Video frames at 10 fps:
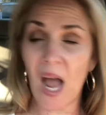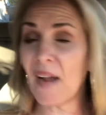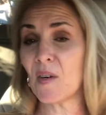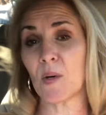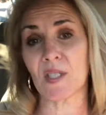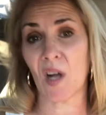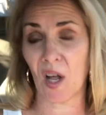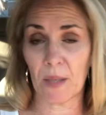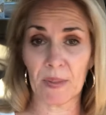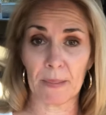don't know what it's
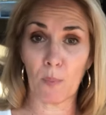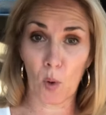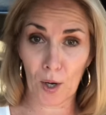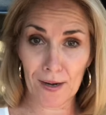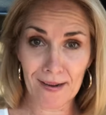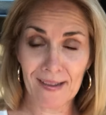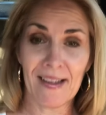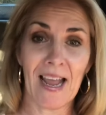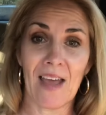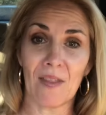called, but the board
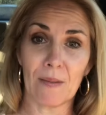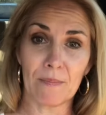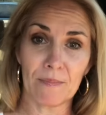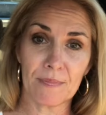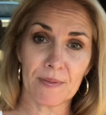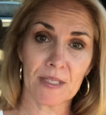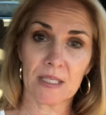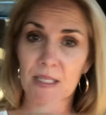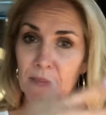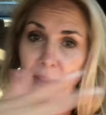and the
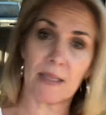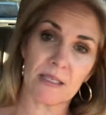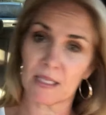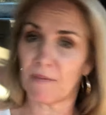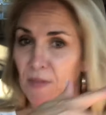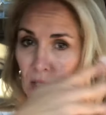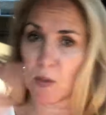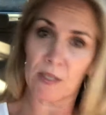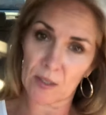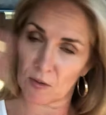cement stuff that
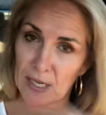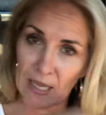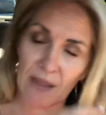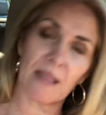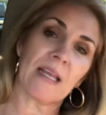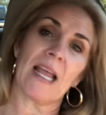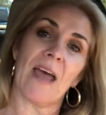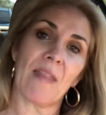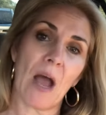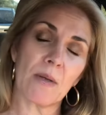goes underneath,
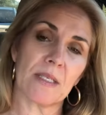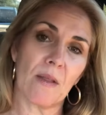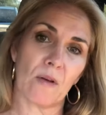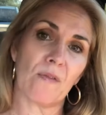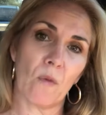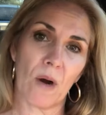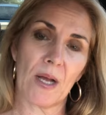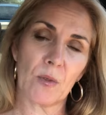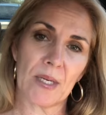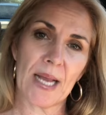and that was another
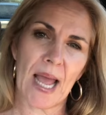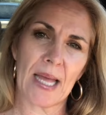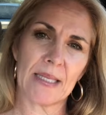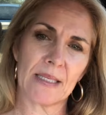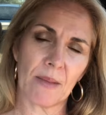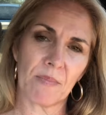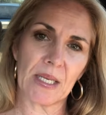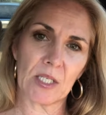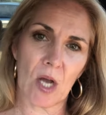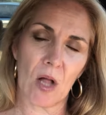$400 and
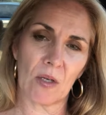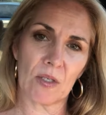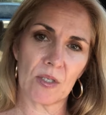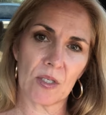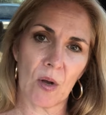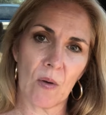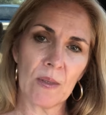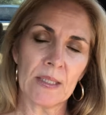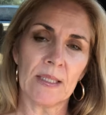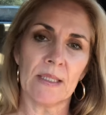something. So
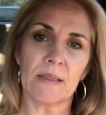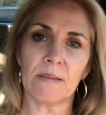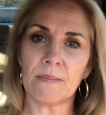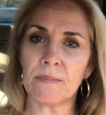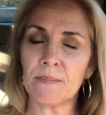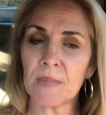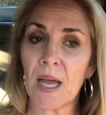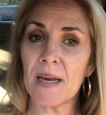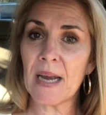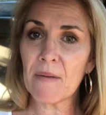
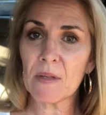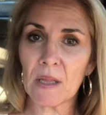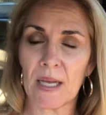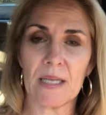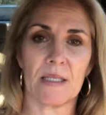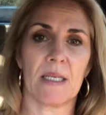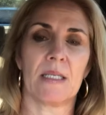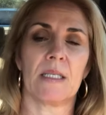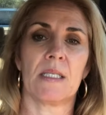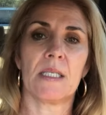nevertheless,
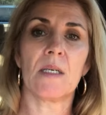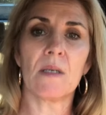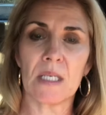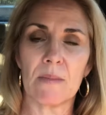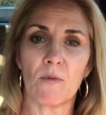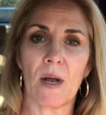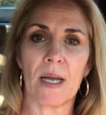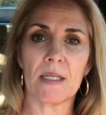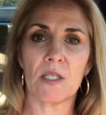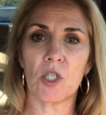it's still going to run
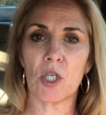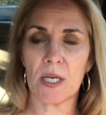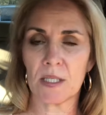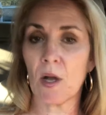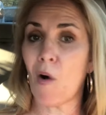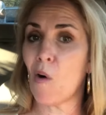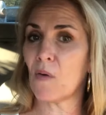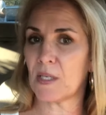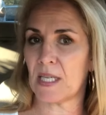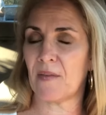us just
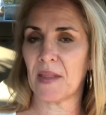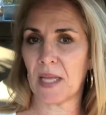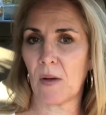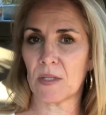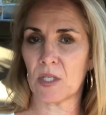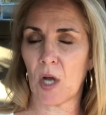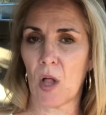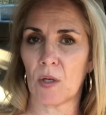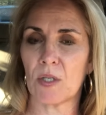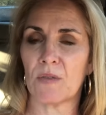over
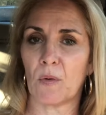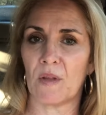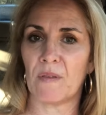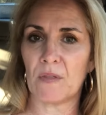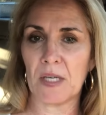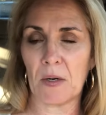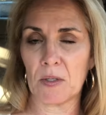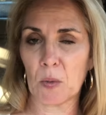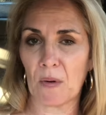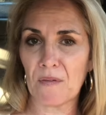$7,000 for the
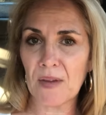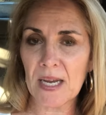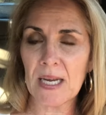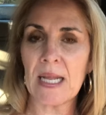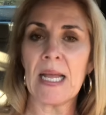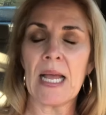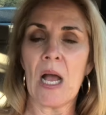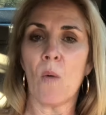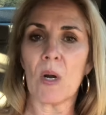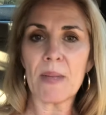1,500 square feet.
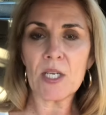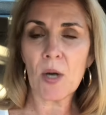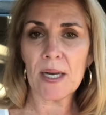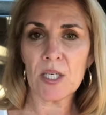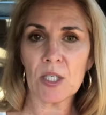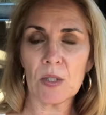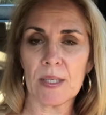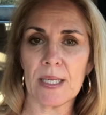What I'm going to try to do